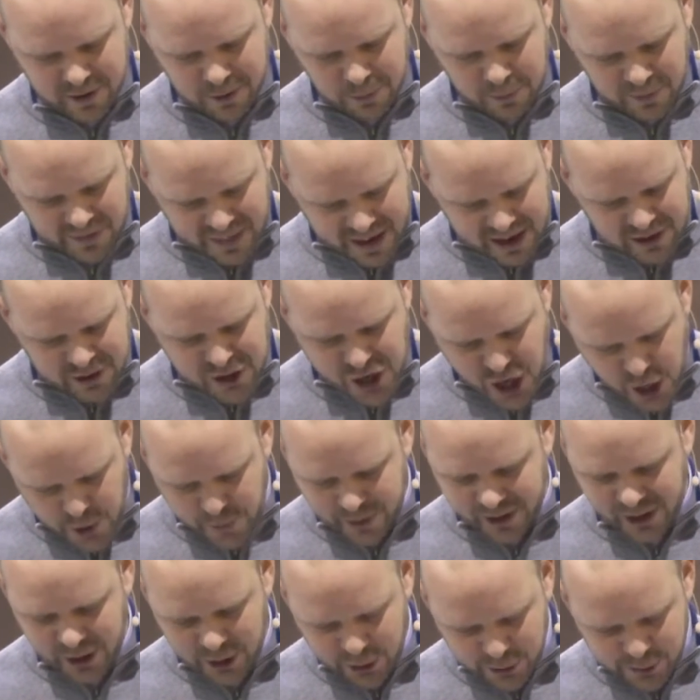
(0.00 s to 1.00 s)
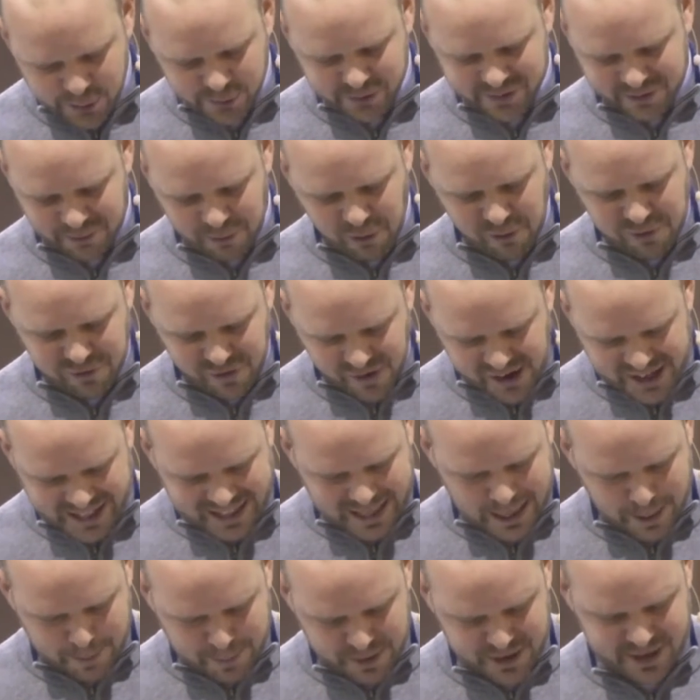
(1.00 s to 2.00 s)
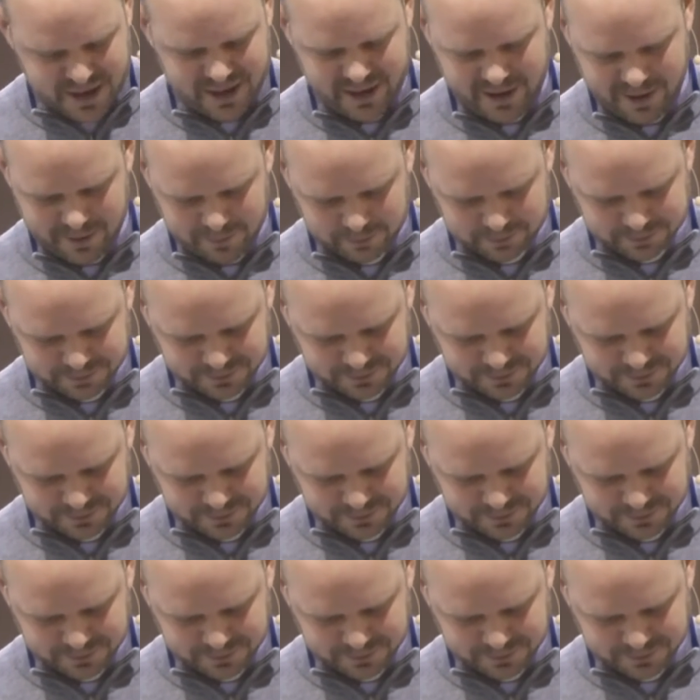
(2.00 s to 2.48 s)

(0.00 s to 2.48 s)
without knowing whose it will finally be.